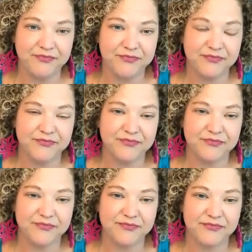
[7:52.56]

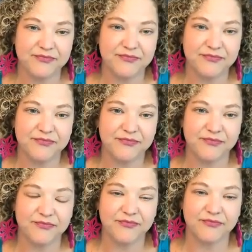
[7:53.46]

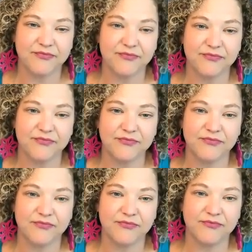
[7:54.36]

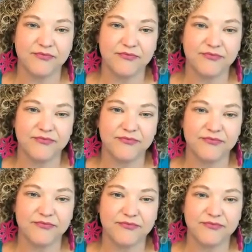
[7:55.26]

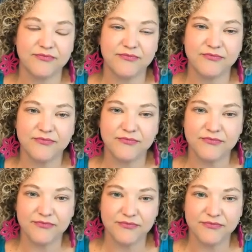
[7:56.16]

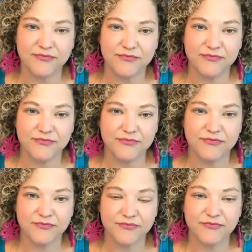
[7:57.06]

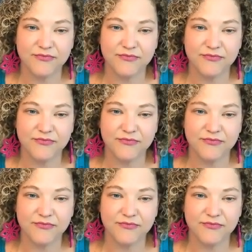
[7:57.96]
(silent)